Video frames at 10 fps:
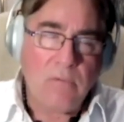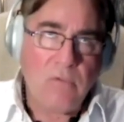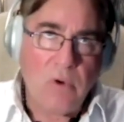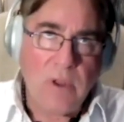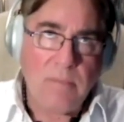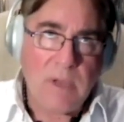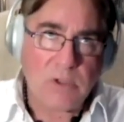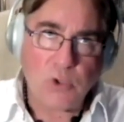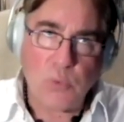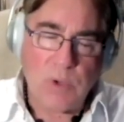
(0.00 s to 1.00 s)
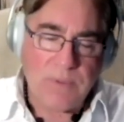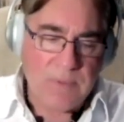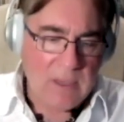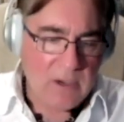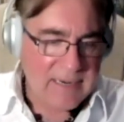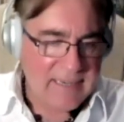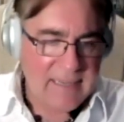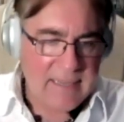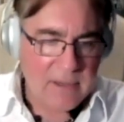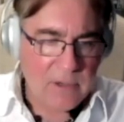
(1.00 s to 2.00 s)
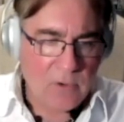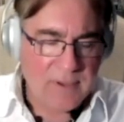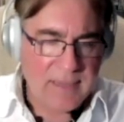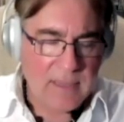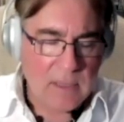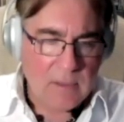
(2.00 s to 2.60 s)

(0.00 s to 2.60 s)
very much with the idea of a